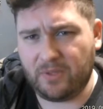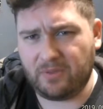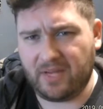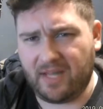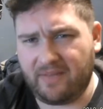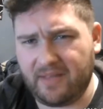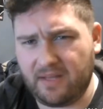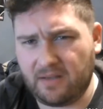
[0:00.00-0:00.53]
you
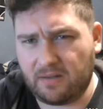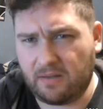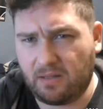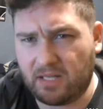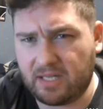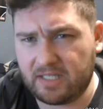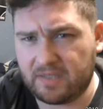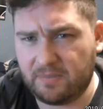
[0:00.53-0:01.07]
have a
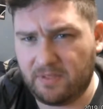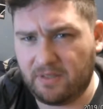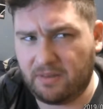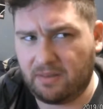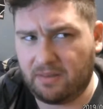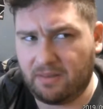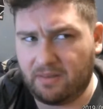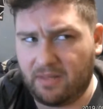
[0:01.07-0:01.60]

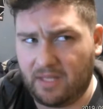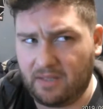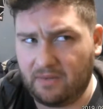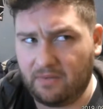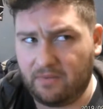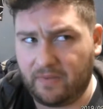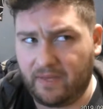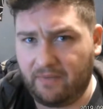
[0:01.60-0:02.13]
clocksmith that
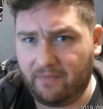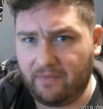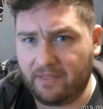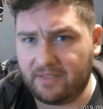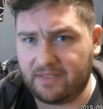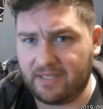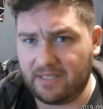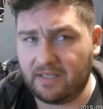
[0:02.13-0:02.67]
you've heavily
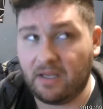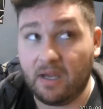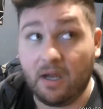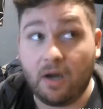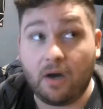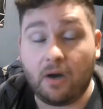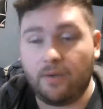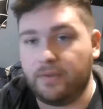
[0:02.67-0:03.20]
said,
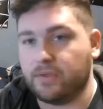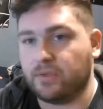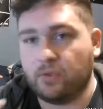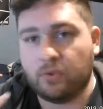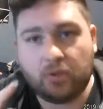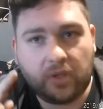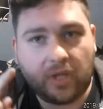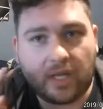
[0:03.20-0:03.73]
oh, there's no
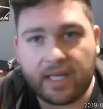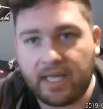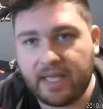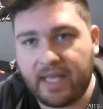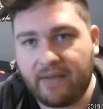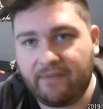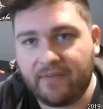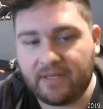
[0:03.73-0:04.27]
clock I
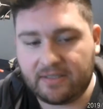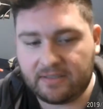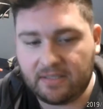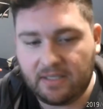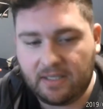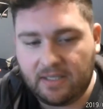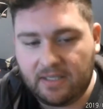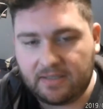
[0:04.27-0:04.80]
can't fix,
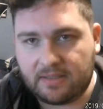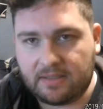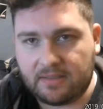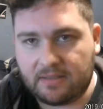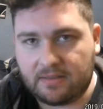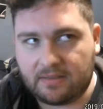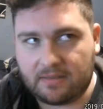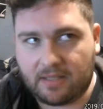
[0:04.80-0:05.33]

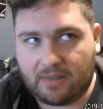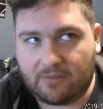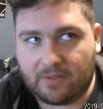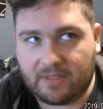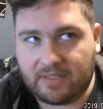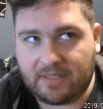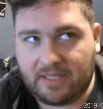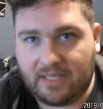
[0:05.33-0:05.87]
since I want to
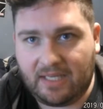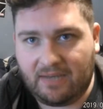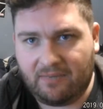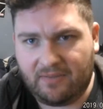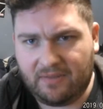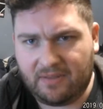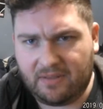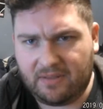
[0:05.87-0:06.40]
say
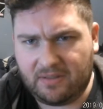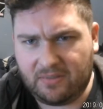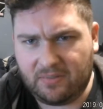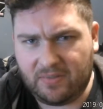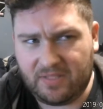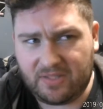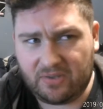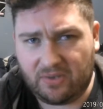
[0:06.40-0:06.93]
even
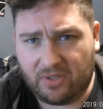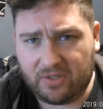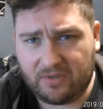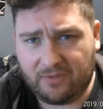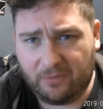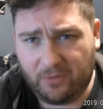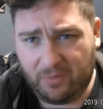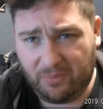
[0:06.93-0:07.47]
his
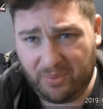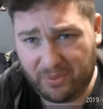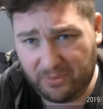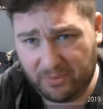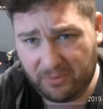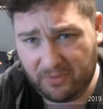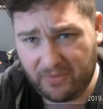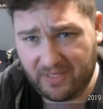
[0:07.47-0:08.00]
crossover with Build
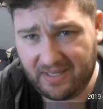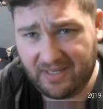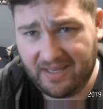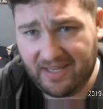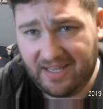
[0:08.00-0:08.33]
movie,